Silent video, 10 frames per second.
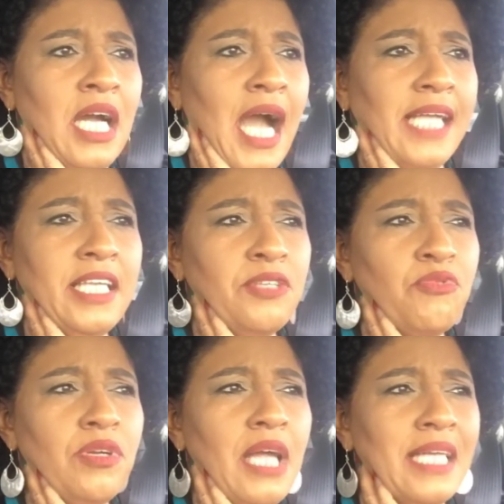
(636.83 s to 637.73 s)
I just
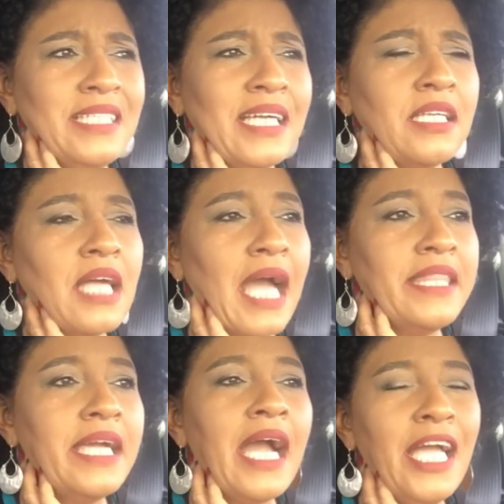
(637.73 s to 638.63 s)
realized like I
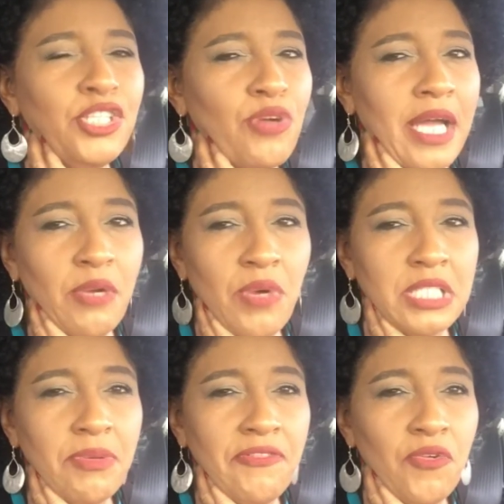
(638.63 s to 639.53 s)
think I had tried it
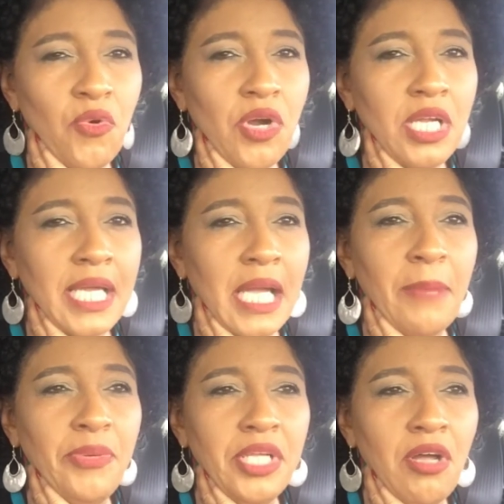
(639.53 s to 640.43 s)
once before. Like I
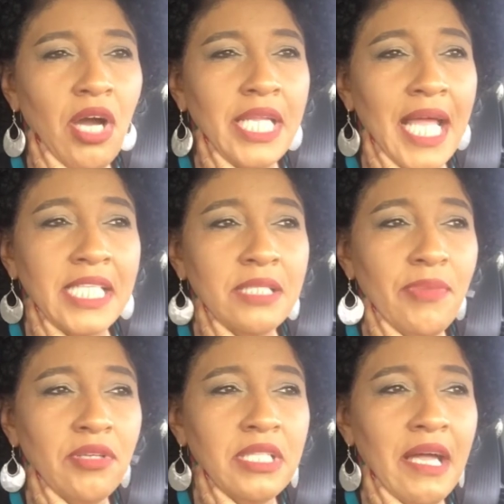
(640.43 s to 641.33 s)
put it on and I
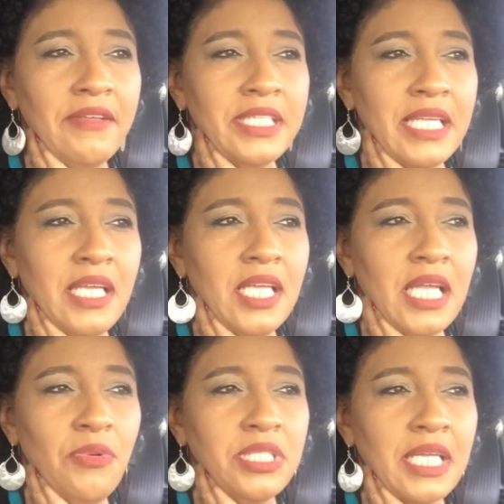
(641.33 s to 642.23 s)
smelled that scent and
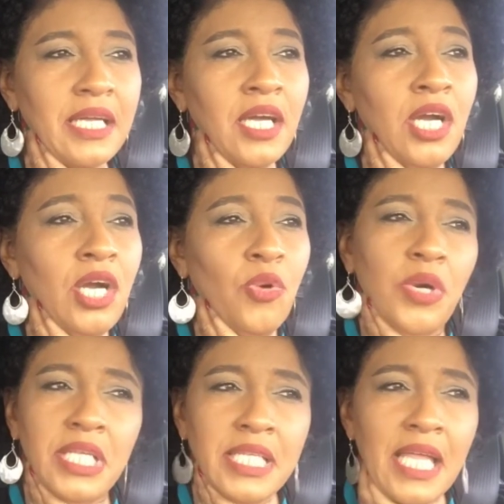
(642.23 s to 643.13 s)
I was like,
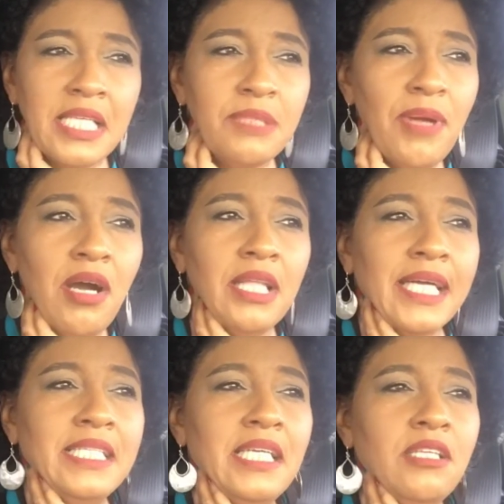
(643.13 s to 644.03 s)
what is it I smell? Like
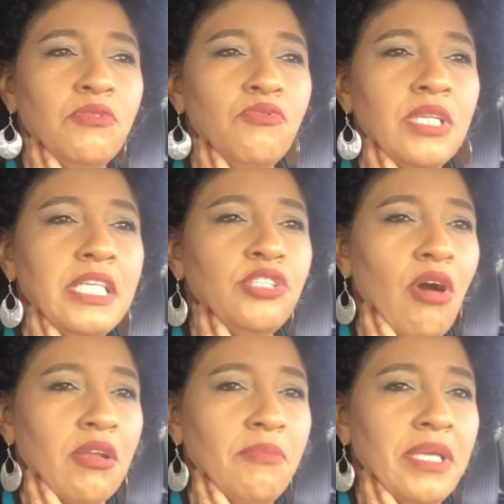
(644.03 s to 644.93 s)
it didn't really
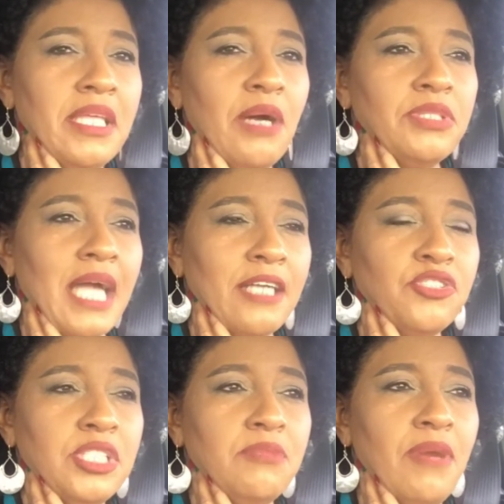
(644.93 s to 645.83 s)
dawn on me that I was
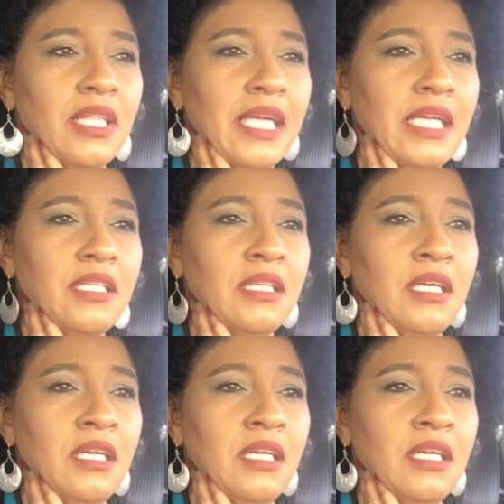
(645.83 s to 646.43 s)
actually smelling